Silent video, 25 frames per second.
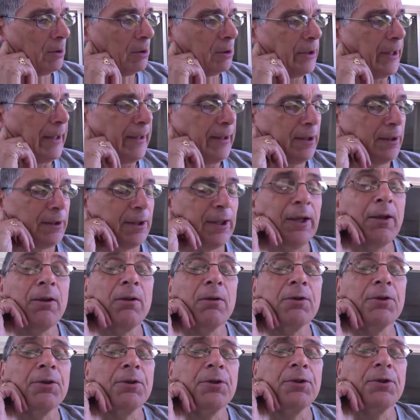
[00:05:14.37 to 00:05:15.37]
Data
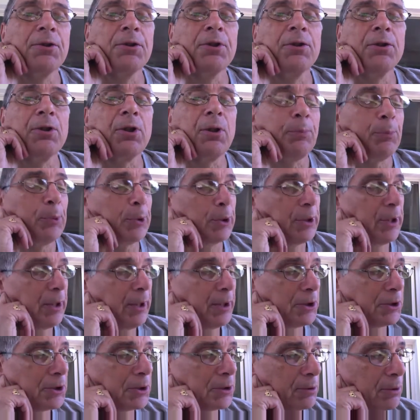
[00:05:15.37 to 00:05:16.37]
analysis and
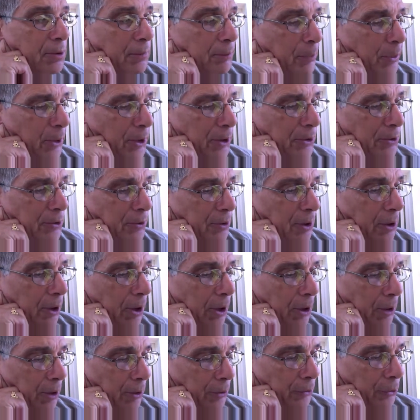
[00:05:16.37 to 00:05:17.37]
interpretation on page
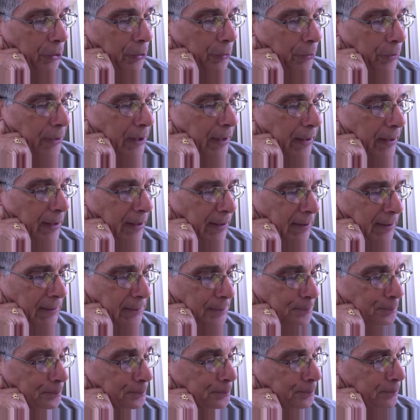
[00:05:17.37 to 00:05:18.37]
210.
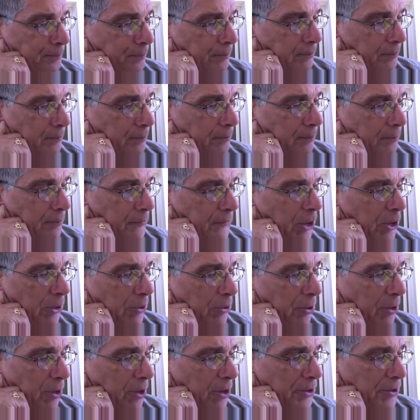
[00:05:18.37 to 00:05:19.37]
It
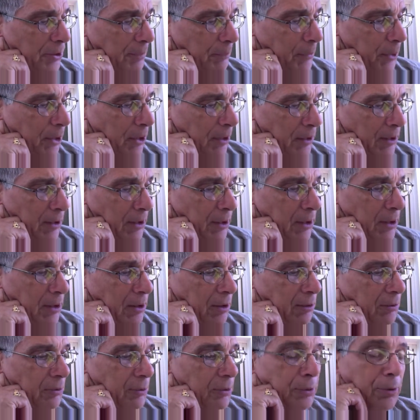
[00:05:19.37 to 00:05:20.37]
talks about
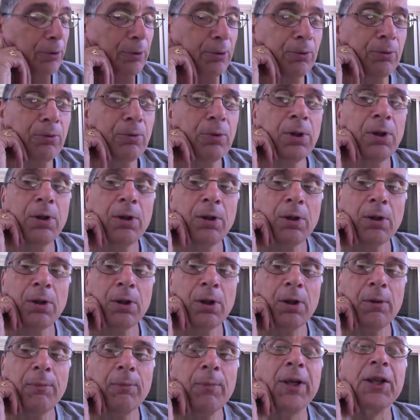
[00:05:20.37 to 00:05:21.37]
how to
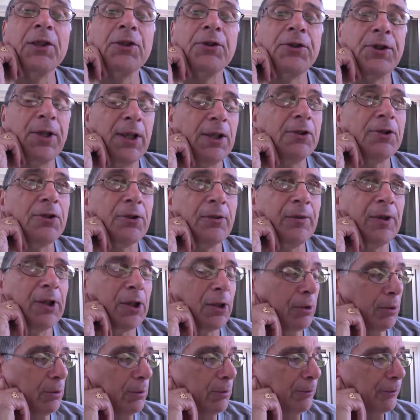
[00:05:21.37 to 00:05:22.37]
make sense of the
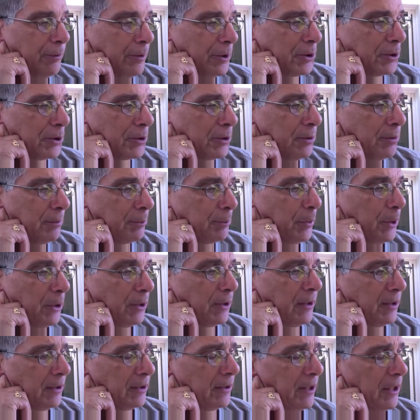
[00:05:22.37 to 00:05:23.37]
coefficient, but
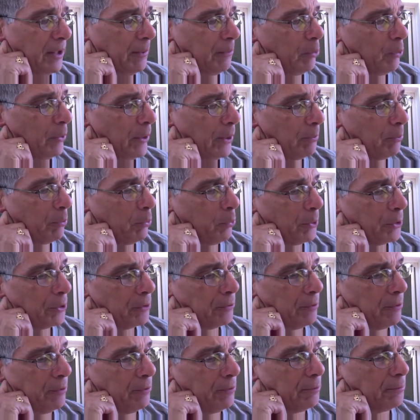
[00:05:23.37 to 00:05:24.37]
then table
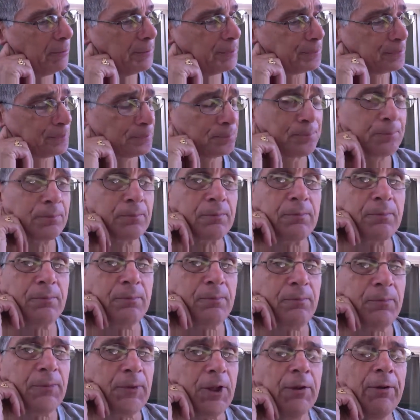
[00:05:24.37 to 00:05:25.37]
8.2
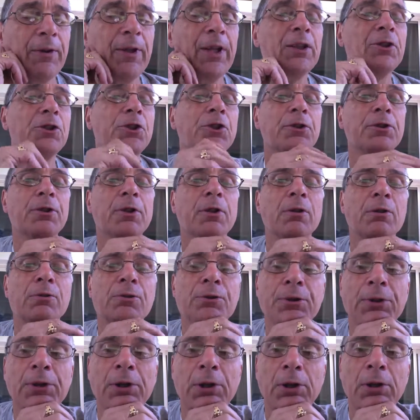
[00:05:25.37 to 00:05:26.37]
then
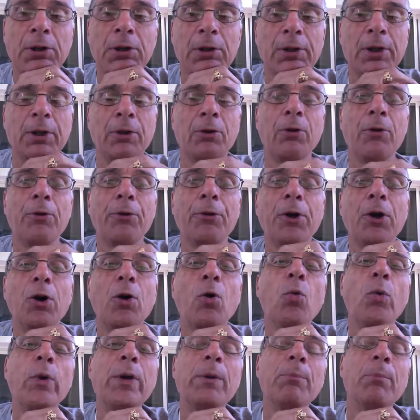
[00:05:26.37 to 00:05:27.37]
shows that although
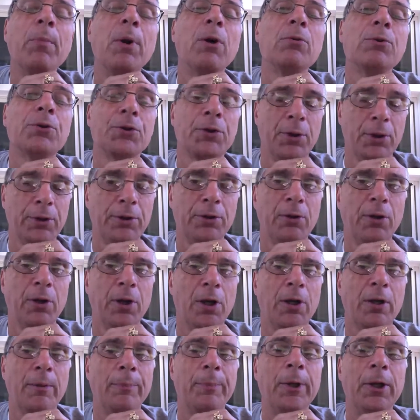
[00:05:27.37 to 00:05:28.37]
we mostly
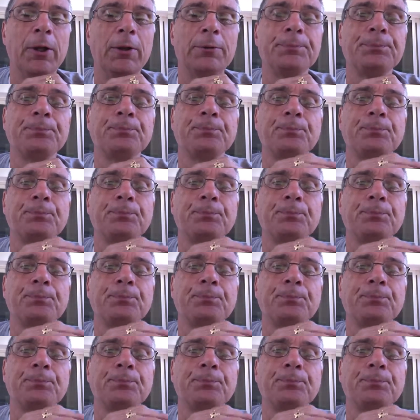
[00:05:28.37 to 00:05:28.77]
talk about